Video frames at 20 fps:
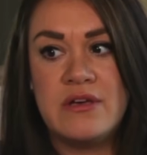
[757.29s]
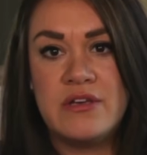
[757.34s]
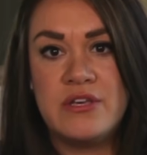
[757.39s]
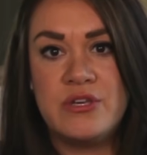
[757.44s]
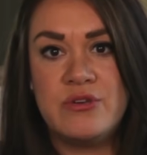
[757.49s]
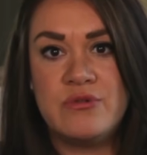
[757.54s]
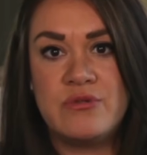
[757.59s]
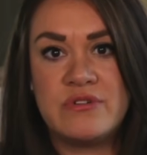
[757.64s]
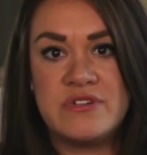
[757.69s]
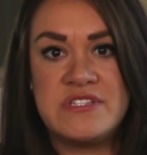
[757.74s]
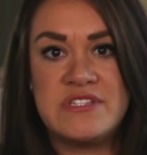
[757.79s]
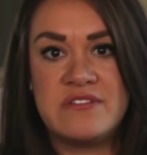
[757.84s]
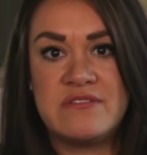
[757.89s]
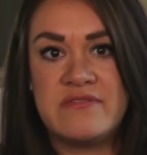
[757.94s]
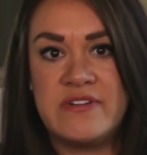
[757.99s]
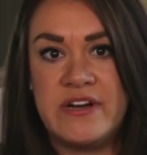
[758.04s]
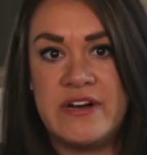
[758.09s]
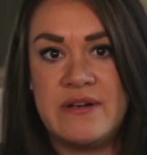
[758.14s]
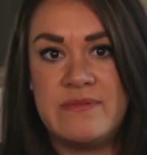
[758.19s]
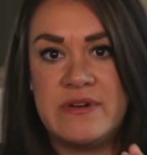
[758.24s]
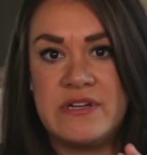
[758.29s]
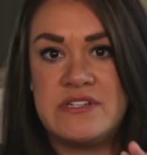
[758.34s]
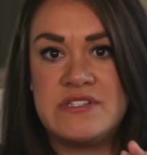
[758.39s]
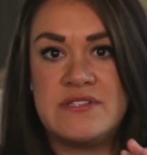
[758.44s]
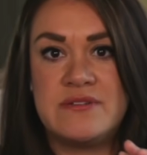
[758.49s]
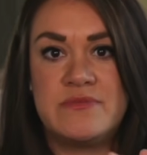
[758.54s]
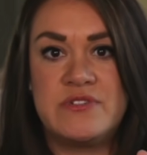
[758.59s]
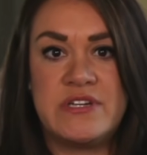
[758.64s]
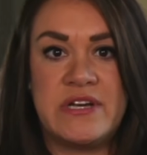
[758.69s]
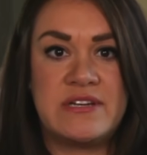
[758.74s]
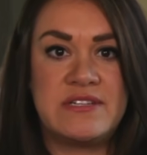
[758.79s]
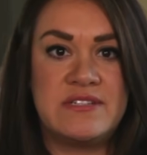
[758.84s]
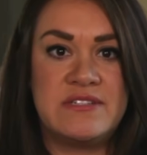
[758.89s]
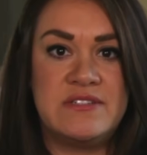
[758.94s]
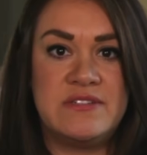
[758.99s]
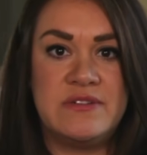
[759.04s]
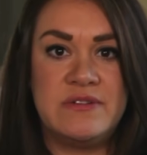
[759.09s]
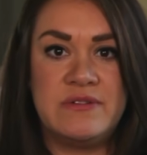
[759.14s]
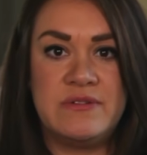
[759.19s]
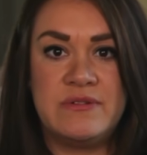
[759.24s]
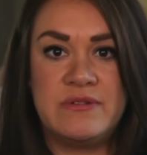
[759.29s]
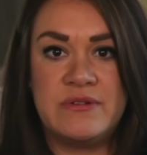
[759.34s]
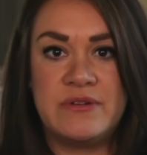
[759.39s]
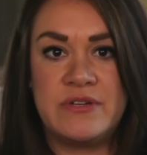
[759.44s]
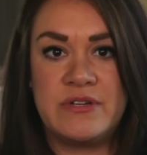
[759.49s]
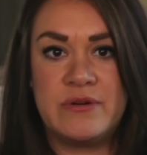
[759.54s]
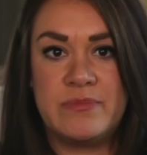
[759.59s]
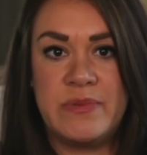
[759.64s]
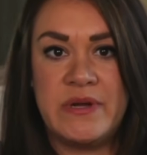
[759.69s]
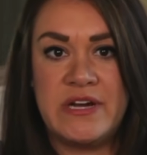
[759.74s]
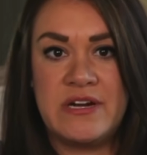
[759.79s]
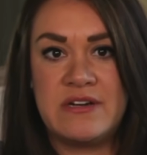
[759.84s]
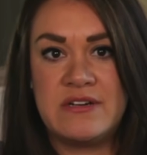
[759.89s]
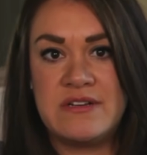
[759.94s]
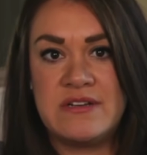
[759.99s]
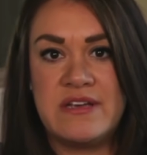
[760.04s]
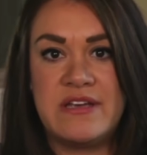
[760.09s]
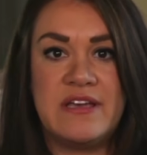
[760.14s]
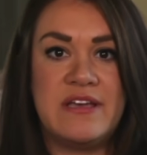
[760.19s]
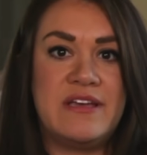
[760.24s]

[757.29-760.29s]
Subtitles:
you are still very much subjected to your parent